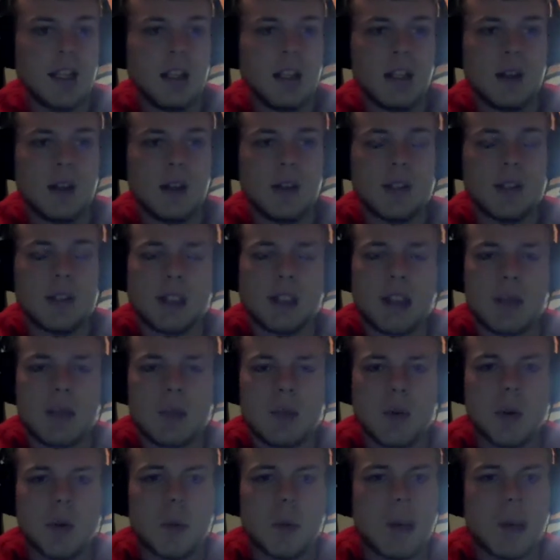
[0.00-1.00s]
There was a lot
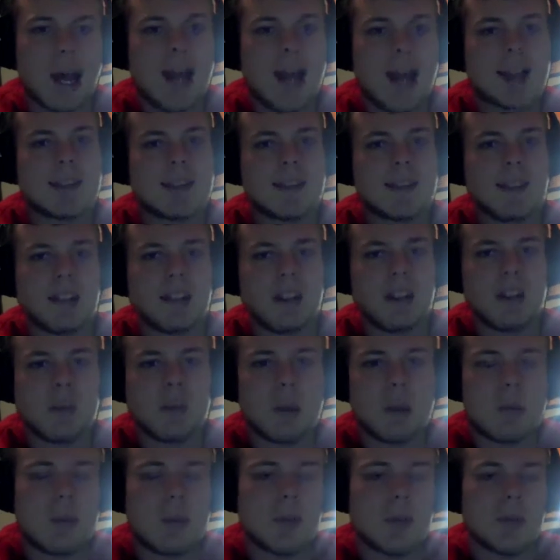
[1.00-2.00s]
more wax than I
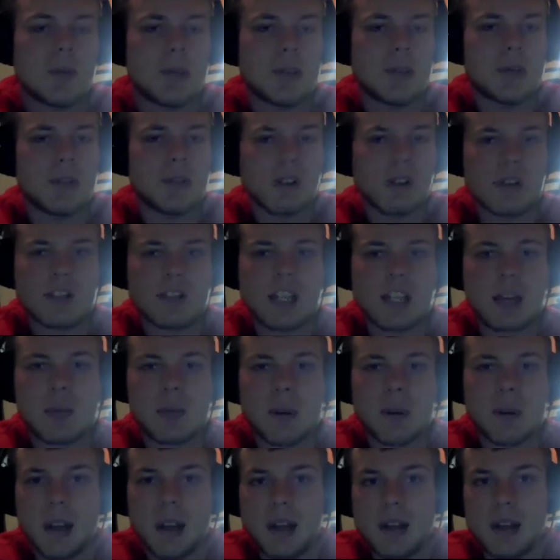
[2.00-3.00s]
remember from the first time
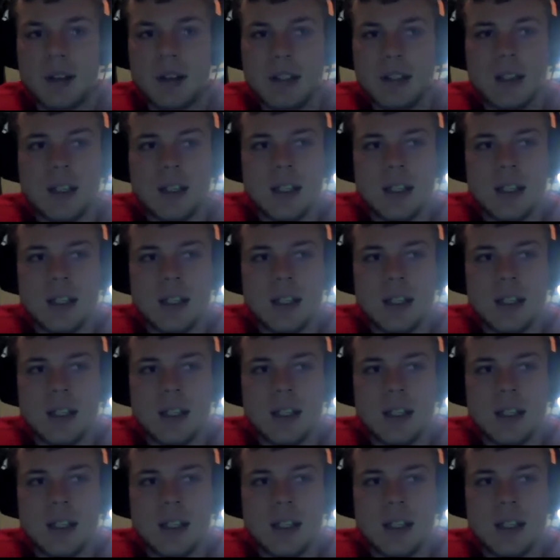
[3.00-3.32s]
around,